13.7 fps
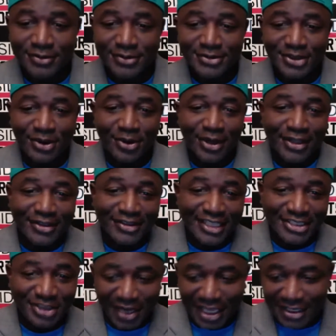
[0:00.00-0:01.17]
So let's
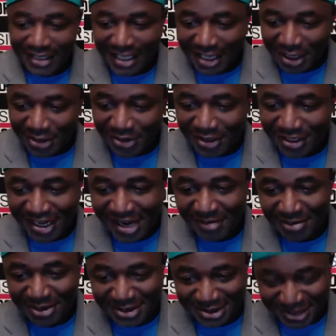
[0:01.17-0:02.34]
go ahead and get into the
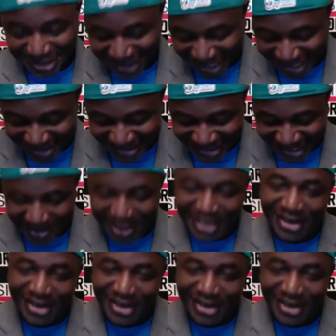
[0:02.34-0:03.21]
Gambler's Delight segment here.